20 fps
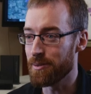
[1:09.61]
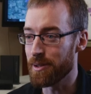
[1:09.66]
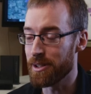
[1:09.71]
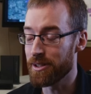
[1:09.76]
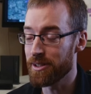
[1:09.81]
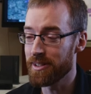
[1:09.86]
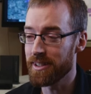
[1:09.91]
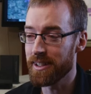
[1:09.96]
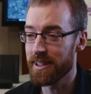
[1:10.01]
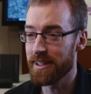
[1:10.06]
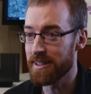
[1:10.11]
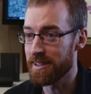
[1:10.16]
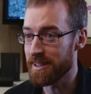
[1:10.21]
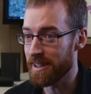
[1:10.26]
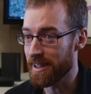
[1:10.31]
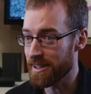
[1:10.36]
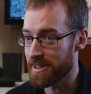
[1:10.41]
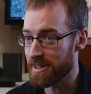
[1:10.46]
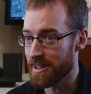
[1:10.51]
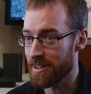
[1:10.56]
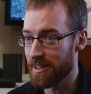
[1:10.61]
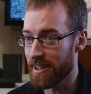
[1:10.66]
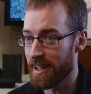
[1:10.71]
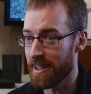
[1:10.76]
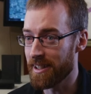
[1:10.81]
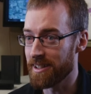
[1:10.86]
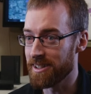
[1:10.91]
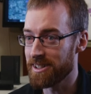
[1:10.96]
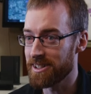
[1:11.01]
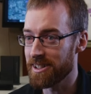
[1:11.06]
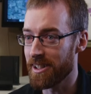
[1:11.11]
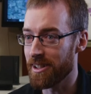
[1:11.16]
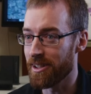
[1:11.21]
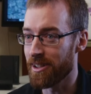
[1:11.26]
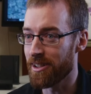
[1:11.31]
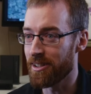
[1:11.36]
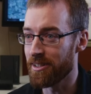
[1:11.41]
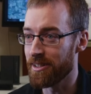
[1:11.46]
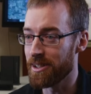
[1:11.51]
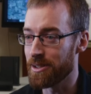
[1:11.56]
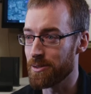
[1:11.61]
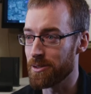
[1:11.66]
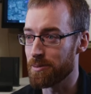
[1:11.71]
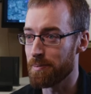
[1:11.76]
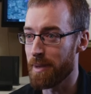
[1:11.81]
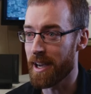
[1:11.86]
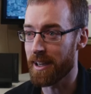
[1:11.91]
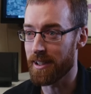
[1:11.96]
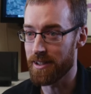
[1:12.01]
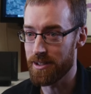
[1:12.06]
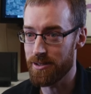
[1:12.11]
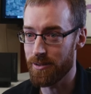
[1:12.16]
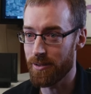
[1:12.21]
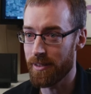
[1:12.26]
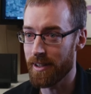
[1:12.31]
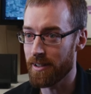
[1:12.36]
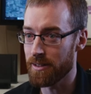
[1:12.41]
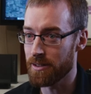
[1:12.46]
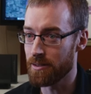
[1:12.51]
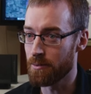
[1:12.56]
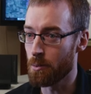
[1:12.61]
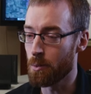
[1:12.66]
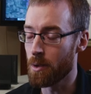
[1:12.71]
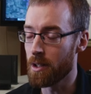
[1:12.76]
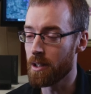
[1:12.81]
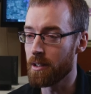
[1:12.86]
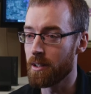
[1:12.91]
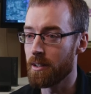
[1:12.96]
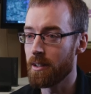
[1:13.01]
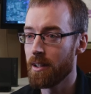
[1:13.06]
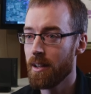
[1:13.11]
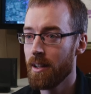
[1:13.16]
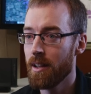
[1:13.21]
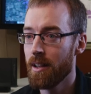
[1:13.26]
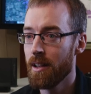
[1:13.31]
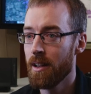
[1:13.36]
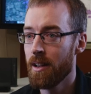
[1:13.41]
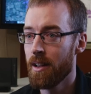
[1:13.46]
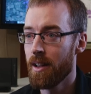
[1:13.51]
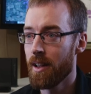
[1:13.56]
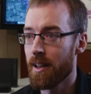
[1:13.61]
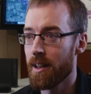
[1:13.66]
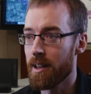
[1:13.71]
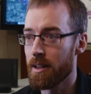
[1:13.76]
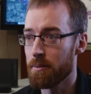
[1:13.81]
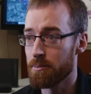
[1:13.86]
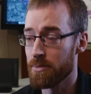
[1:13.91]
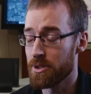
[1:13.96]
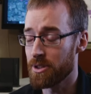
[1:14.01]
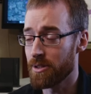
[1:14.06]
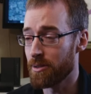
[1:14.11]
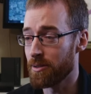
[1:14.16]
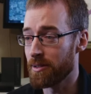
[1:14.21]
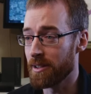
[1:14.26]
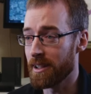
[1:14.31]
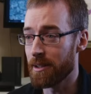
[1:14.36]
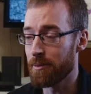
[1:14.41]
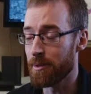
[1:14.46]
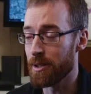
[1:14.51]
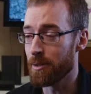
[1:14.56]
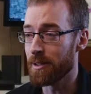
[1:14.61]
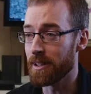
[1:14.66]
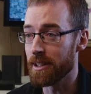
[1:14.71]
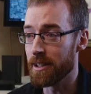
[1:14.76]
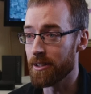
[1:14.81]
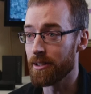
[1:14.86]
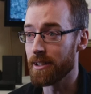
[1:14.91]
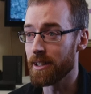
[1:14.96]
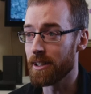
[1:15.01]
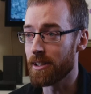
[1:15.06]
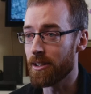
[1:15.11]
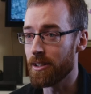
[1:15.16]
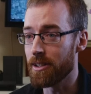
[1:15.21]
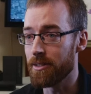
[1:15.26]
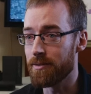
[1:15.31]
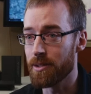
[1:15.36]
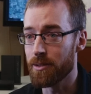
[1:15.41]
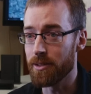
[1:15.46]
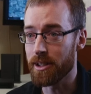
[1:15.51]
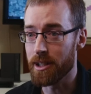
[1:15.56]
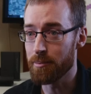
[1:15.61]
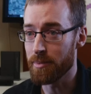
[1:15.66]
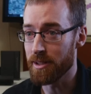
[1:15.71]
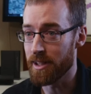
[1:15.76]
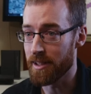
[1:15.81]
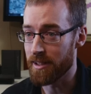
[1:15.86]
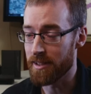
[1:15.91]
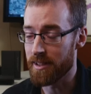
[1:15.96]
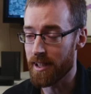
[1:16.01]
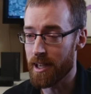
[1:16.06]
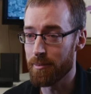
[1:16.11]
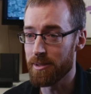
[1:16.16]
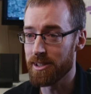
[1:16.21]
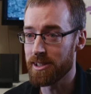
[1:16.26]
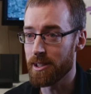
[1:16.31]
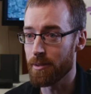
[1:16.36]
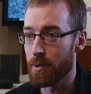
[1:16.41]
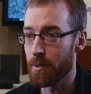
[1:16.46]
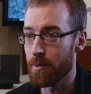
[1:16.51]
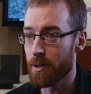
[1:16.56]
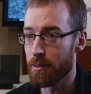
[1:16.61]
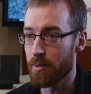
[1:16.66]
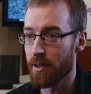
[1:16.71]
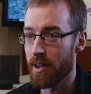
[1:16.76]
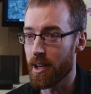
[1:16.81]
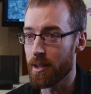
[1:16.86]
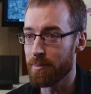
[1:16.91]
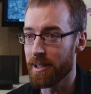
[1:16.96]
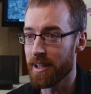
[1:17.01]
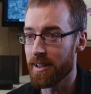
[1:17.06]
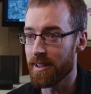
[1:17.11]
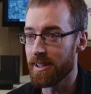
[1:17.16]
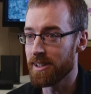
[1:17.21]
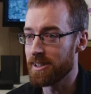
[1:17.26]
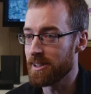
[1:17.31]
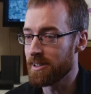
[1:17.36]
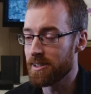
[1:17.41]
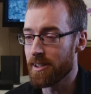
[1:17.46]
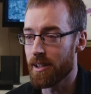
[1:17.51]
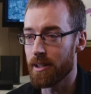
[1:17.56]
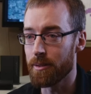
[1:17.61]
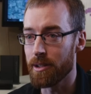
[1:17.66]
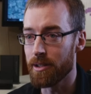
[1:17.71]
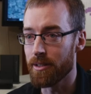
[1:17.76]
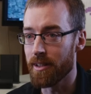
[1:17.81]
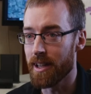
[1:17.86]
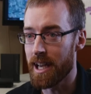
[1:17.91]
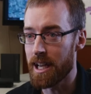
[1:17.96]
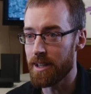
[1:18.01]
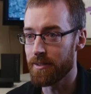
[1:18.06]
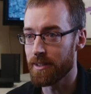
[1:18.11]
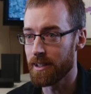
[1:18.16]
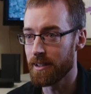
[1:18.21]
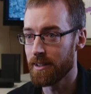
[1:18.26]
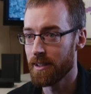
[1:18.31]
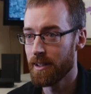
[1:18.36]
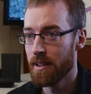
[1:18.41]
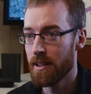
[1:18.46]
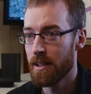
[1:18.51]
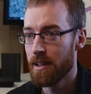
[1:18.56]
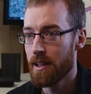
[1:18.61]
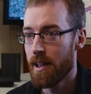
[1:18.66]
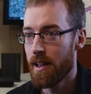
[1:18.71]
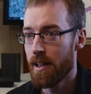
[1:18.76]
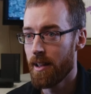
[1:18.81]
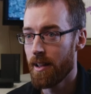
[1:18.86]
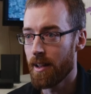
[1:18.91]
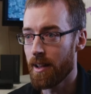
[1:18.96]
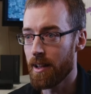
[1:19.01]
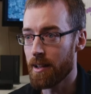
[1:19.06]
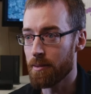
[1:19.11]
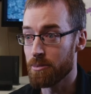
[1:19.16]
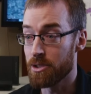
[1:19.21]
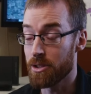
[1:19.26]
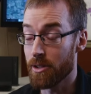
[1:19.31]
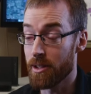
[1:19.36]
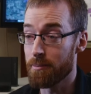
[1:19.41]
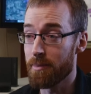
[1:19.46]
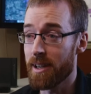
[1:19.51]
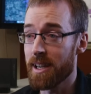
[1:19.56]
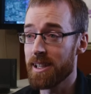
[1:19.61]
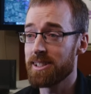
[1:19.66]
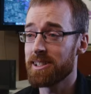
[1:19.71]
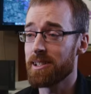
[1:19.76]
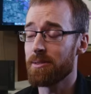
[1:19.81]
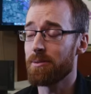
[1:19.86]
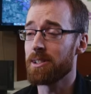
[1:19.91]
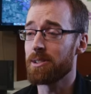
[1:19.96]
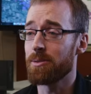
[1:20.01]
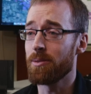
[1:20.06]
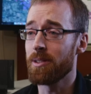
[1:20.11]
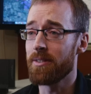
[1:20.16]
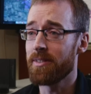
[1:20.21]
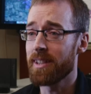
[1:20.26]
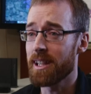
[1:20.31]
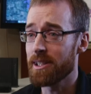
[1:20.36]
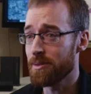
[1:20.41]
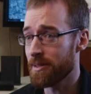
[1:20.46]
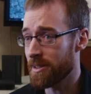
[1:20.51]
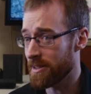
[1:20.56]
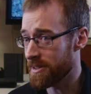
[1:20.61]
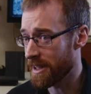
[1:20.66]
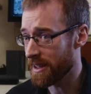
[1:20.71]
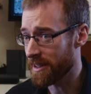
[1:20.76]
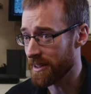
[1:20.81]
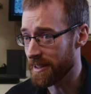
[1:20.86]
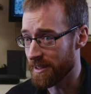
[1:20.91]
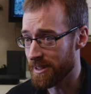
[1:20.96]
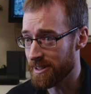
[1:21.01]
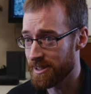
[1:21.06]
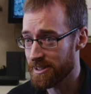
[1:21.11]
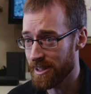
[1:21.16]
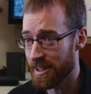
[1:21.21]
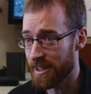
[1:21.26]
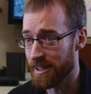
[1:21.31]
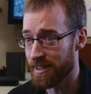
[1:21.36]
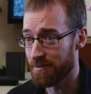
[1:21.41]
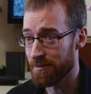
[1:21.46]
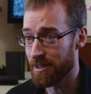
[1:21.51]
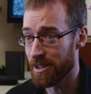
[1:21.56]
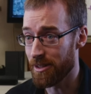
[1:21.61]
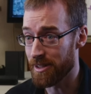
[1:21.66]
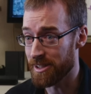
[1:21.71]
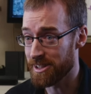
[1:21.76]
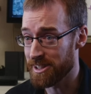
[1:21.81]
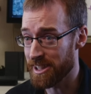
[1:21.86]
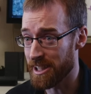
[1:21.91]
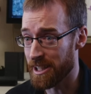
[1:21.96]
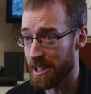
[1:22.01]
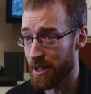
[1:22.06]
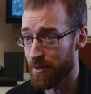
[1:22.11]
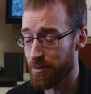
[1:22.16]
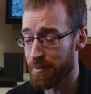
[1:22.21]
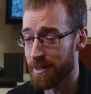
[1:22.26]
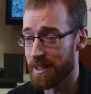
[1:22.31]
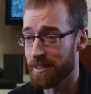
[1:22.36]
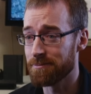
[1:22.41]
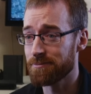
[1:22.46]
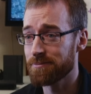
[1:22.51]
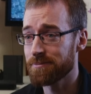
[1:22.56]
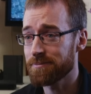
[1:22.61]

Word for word: we couldn't get a D S L line at City Hall, and this was back in two thousand one. Um, so we literally called the phone company at the time and said, we want broadband, and they said, sorry, we don't have it. Um, so the mindset was, well, if that's what they're telling the city, you know, the city government,